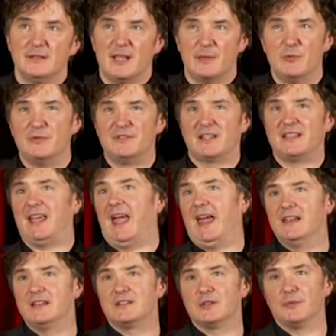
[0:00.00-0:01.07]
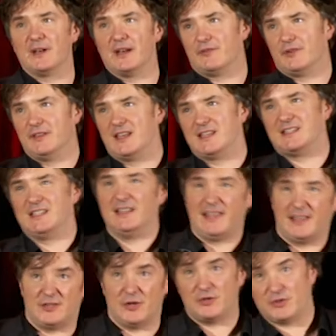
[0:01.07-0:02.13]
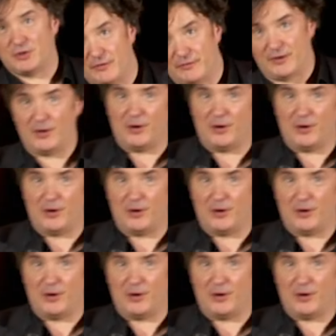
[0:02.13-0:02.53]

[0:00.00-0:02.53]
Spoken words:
They move to Kent or whatever, and they still think they're sort of,